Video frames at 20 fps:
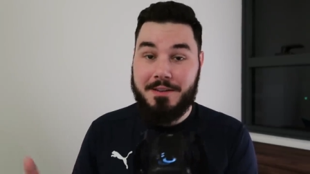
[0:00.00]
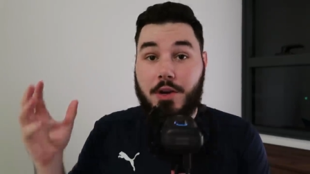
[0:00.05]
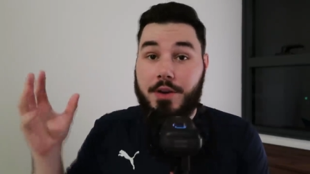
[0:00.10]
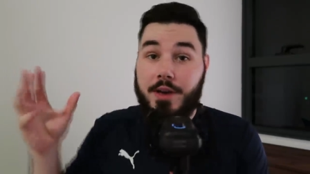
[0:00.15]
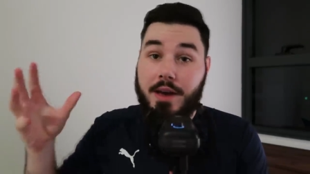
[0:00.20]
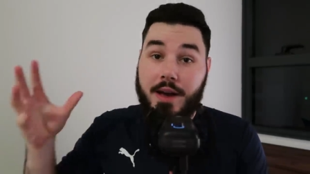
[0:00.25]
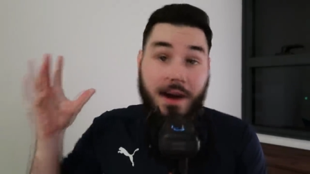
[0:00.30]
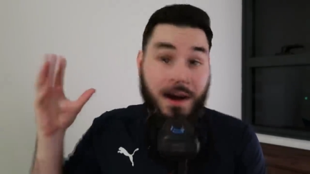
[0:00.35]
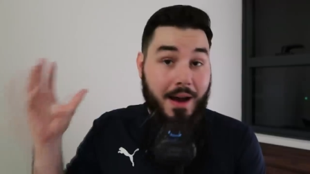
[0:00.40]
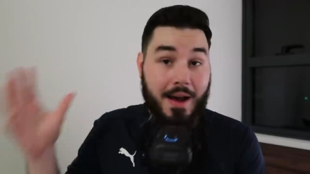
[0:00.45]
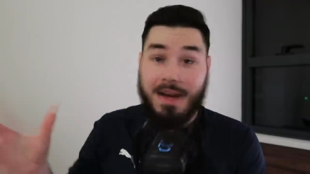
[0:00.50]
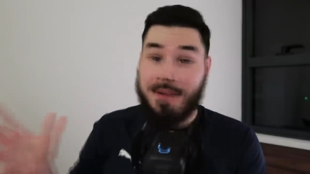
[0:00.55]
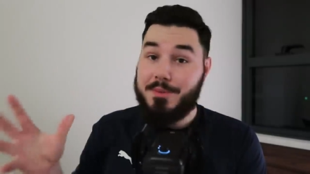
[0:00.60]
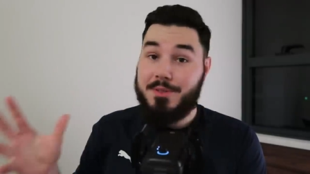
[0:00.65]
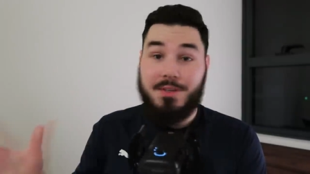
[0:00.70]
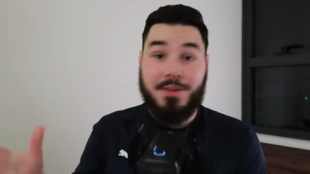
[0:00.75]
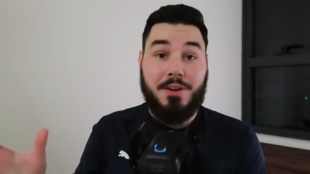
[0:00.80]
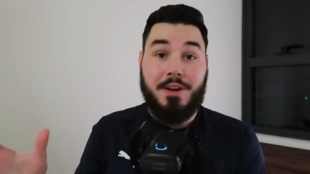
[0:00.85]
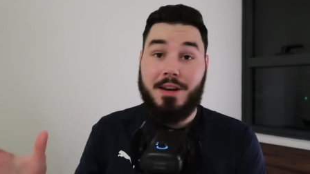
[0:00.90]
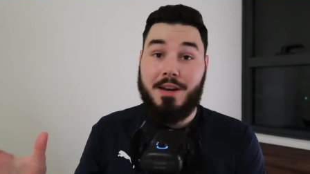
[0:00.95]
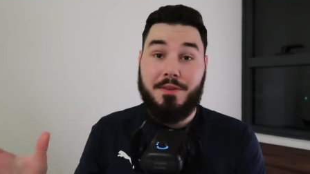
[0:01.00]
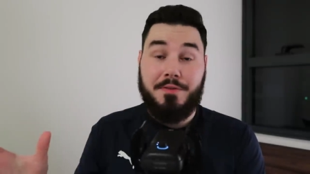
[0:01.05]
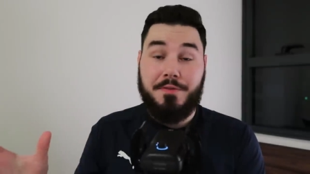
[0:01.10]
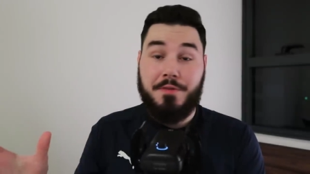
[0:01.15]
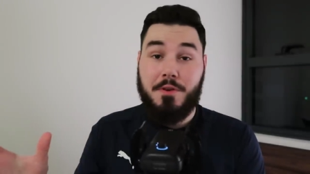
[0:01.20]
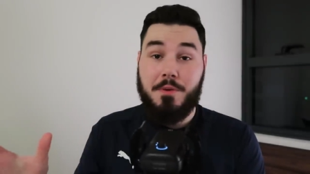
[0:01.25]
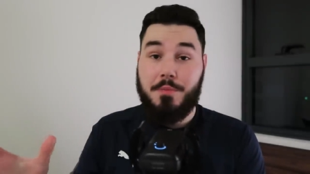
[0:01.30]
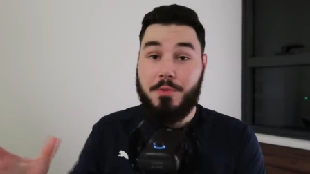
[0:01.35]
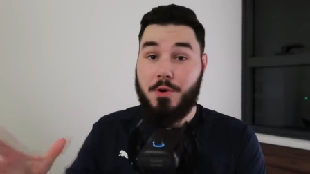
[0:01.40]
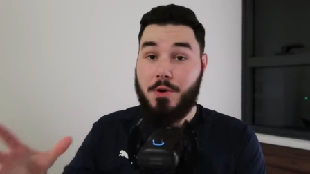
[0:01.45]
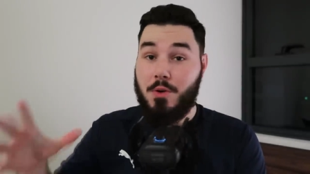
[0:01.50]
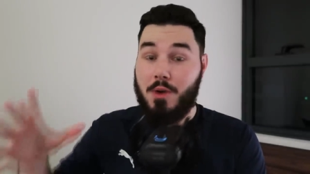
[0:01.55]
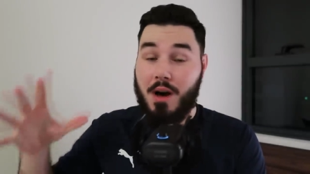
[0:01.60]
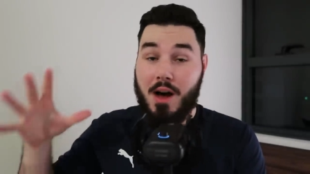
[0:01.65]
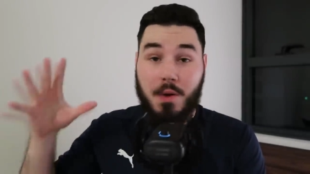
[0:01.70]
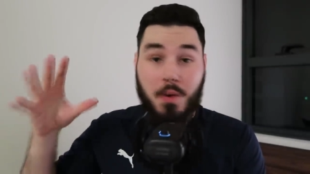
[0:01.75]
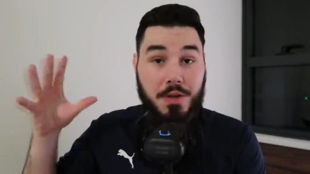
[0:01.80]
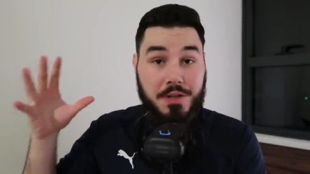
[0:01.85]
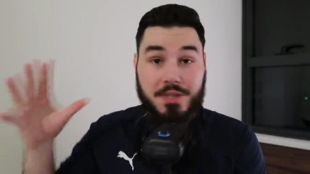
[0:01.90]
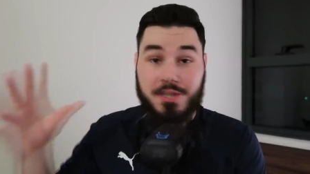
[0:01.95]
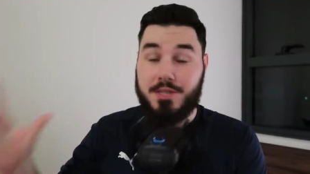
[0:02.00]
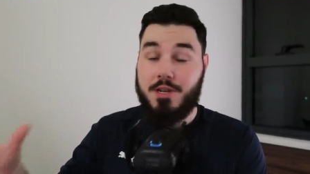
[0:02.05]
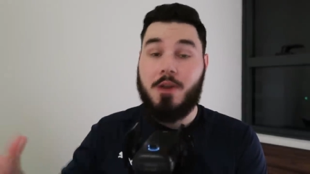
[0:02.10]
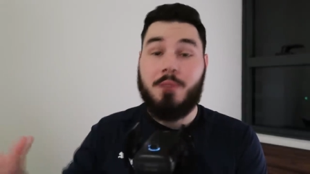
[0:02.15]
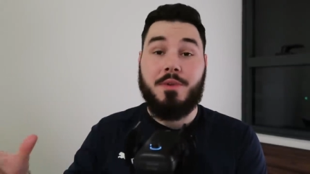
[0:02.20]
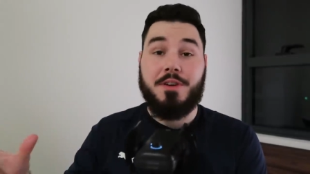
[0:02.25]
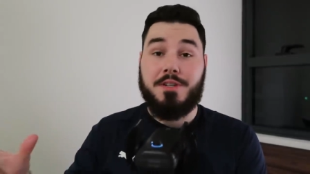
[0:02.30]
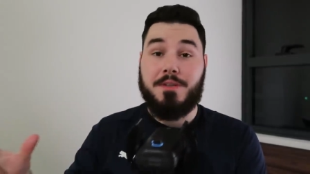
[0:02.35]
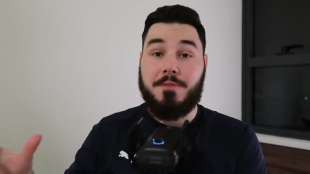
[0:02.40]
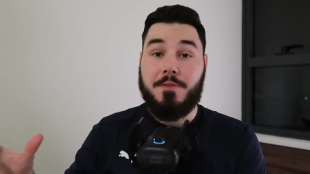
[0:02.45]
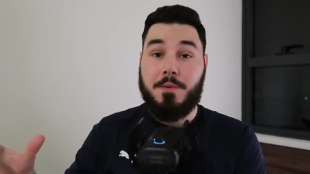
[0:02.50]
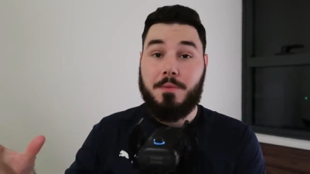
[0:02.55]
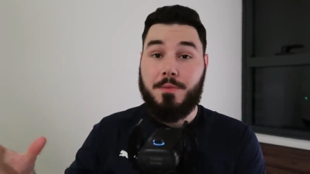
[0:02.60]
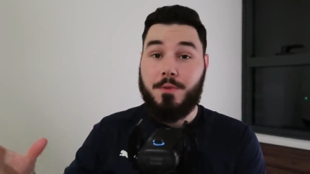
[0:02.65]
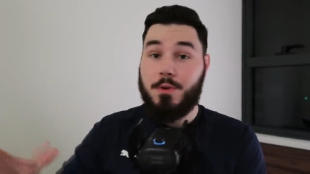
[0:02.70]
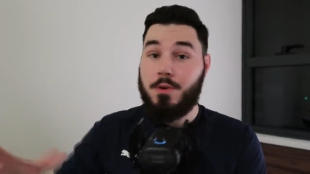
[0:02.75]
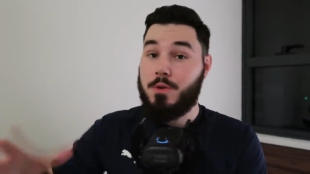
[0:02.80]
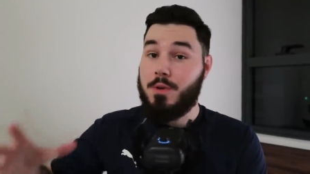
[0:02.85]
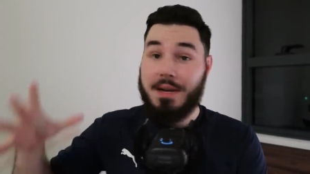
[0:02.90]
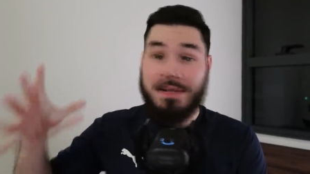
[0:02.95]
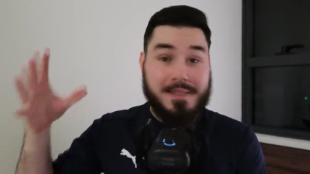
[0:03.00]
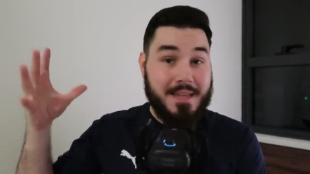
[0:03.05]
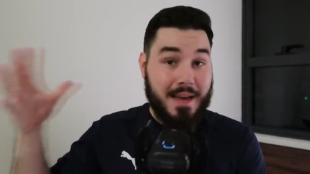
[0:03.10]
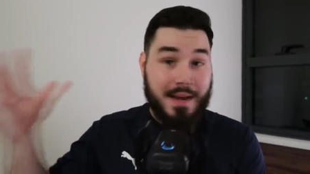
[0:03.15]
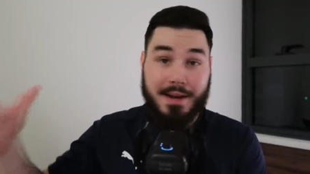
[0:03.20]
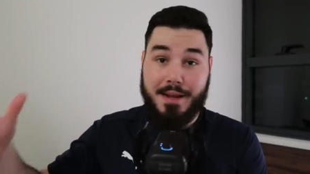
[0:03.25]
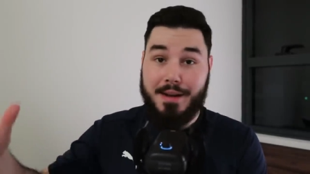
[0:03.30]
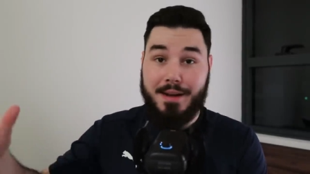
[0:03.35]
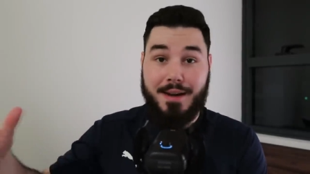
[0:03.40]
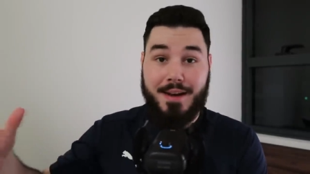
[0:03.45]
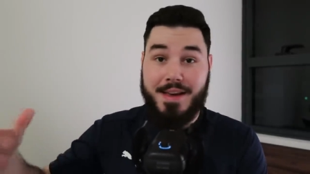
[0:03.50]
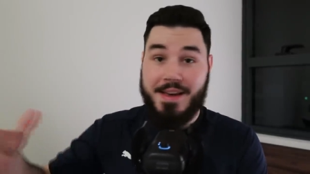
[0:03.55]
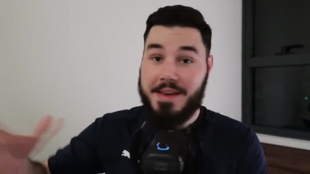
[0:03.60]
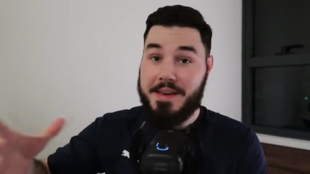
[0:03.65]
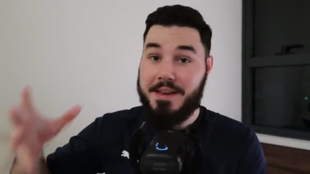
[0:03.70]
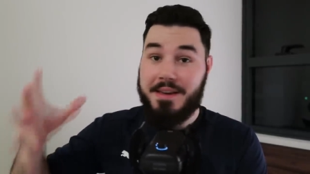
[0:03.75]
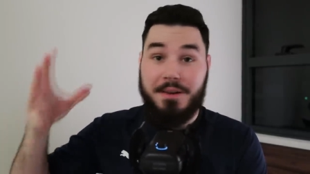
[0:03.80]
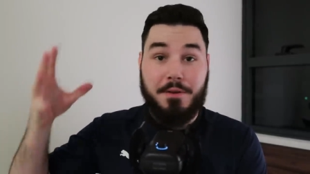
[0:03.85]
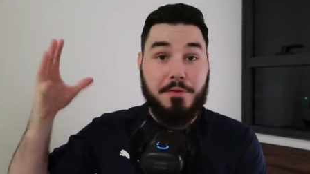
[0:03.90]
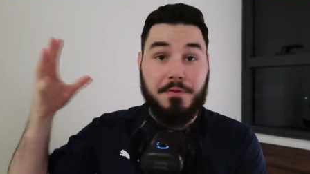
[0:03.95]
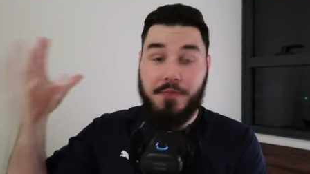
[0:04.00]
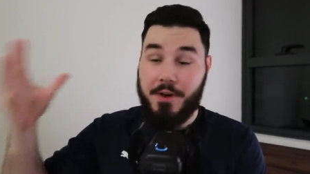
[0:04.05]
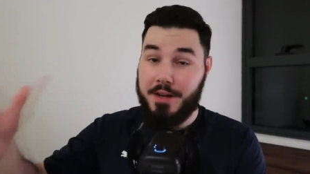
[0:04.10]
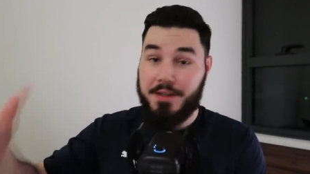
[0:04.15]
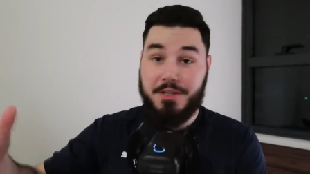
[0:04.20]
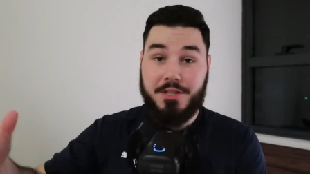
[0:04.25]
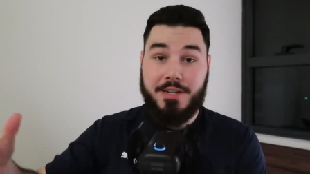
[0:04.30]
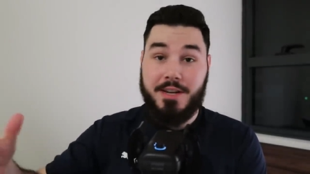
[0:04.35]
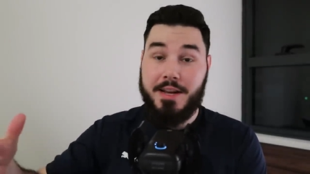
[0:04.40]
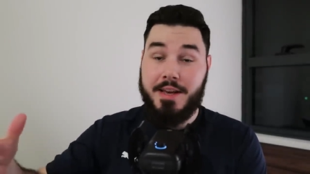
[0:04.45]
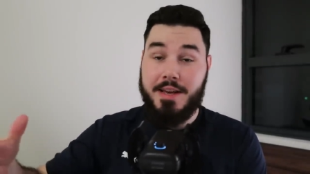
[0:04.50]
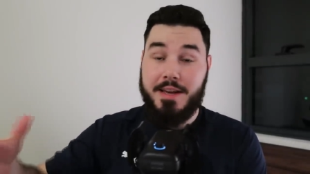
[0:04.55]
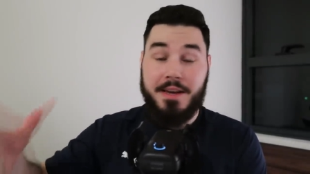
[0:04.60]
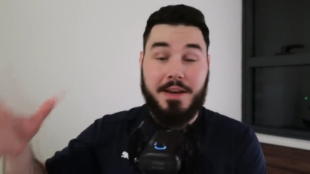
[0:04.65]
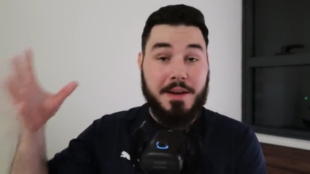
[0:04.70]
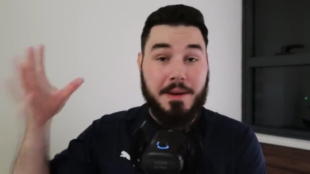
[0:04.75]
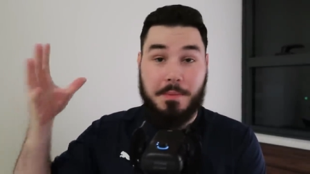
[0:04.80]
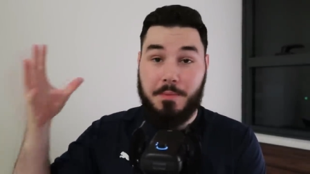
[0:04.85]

Oh yeah, I absolutely love football. I watch so much football, Italian league, French league,